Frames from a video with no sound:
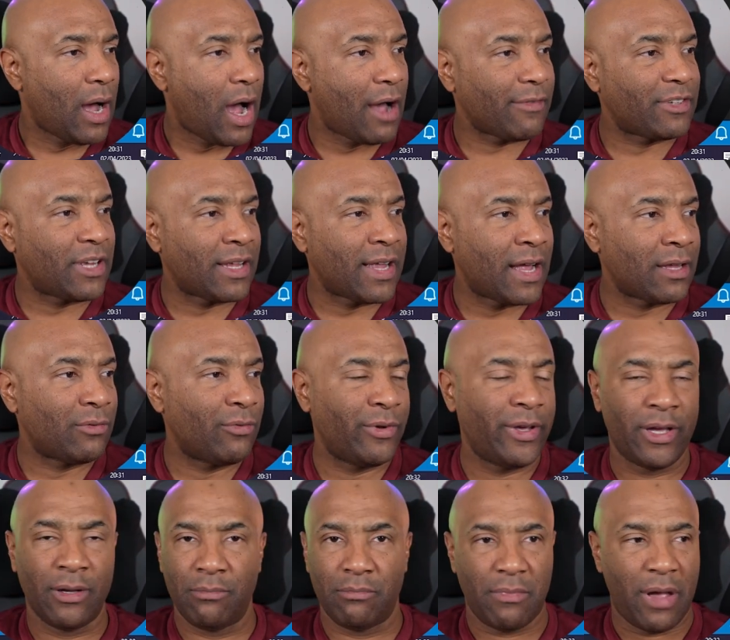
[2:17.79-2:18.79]
After that,
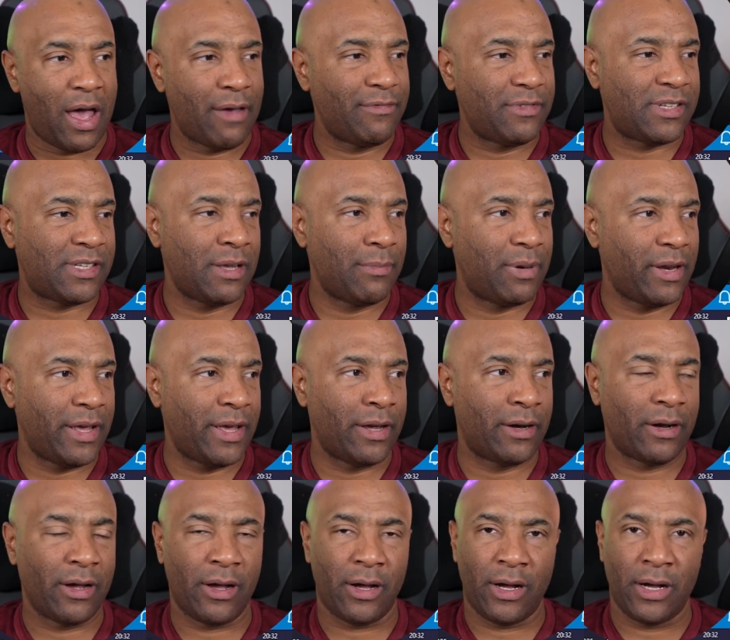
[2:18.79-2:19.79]
we have simply
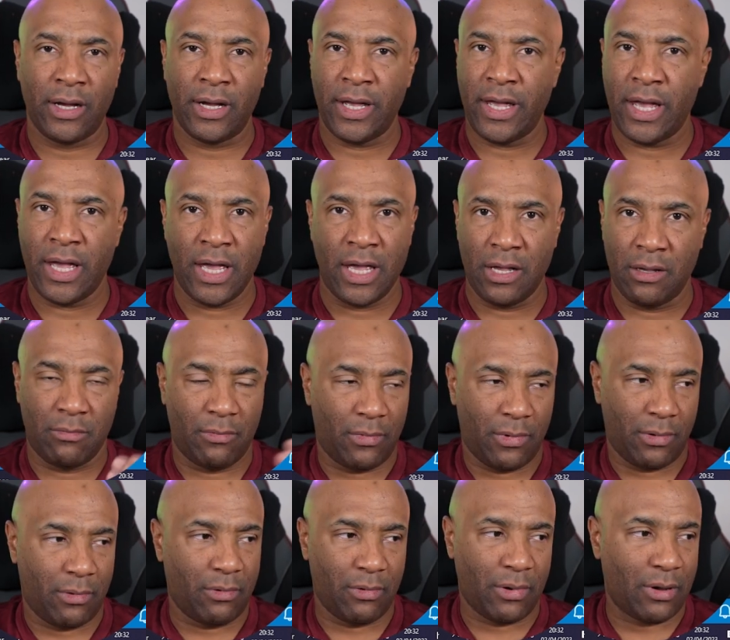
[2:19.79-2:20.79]
here a
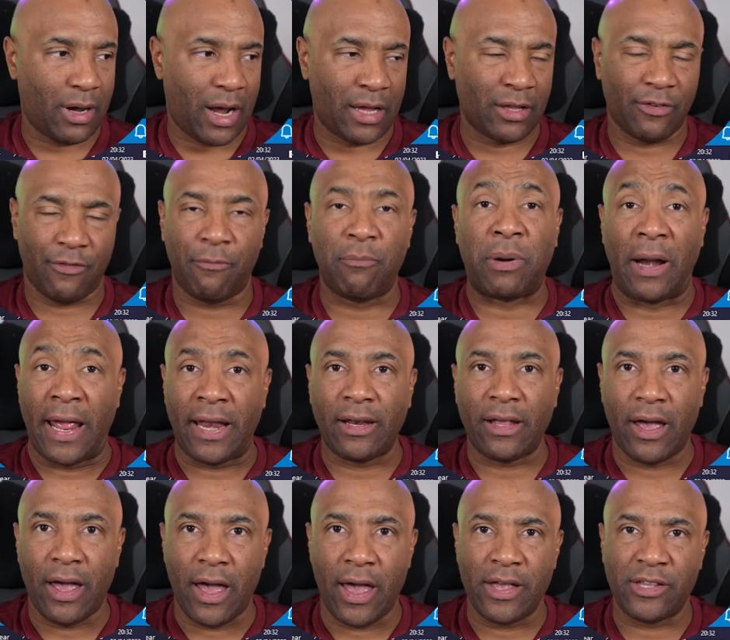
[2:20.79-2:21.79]
kind of
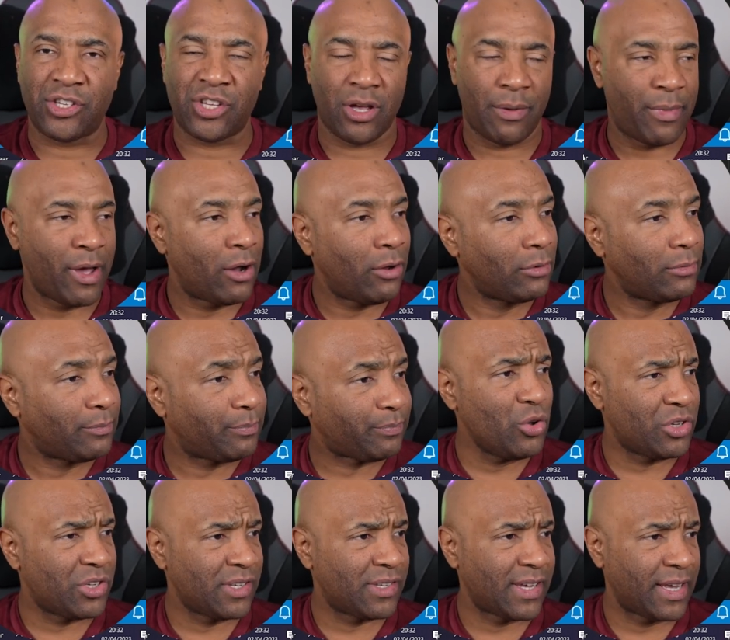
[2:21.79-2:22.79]
plain HTML,
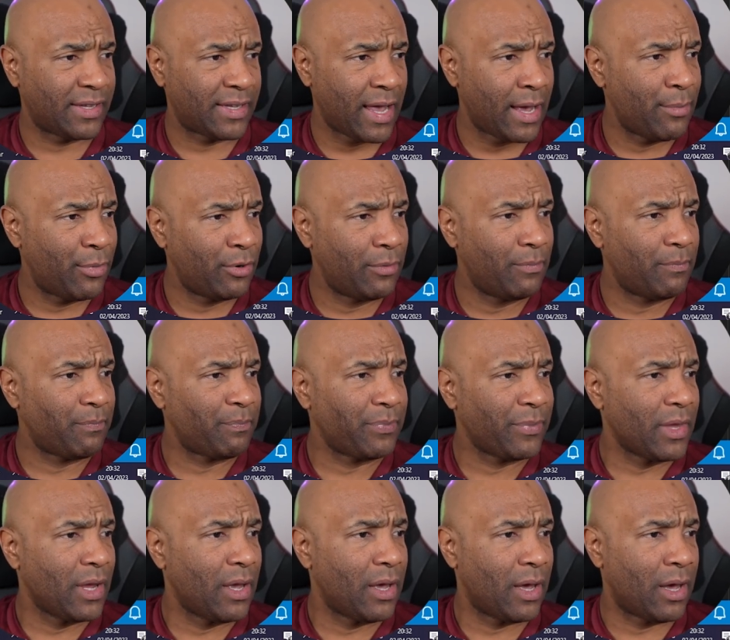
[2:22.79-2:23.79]
which is a table,
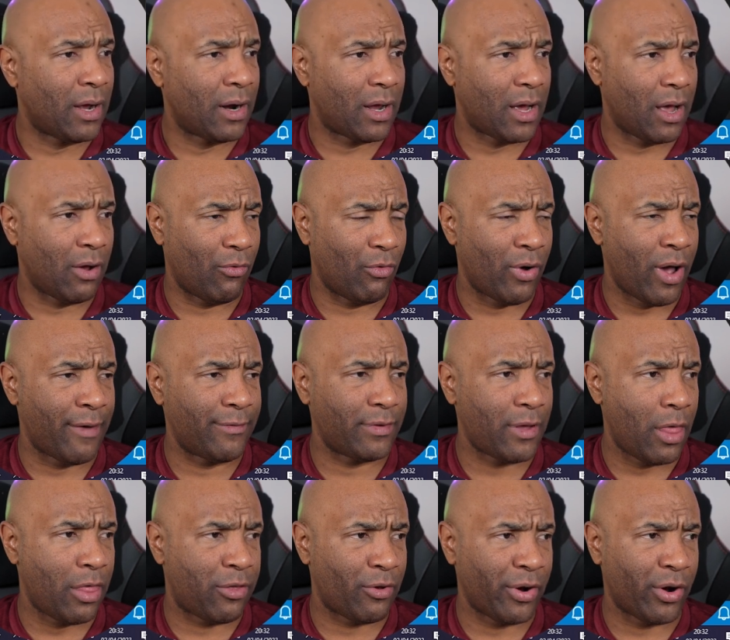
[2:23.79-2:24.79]
and we
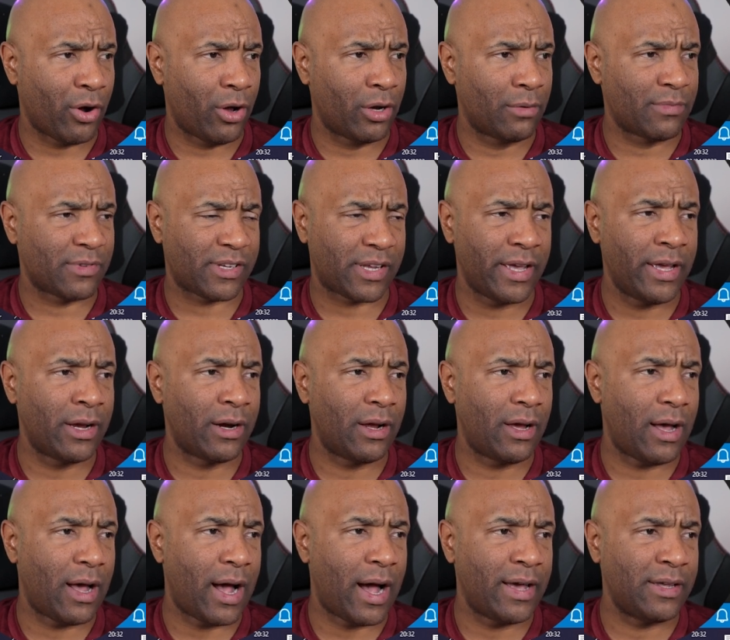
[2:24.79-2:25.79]
have three columns here:
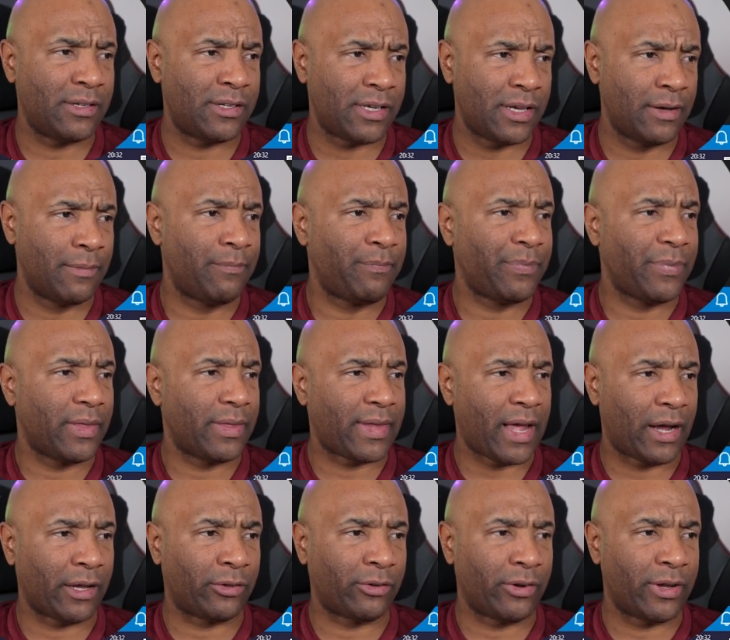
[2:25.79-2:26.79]
ID,
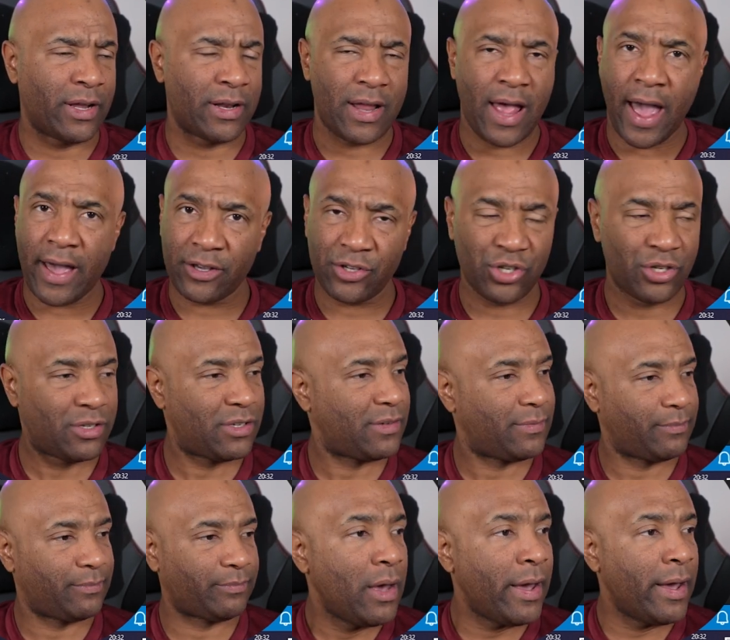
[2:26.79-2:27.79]
title, and actions.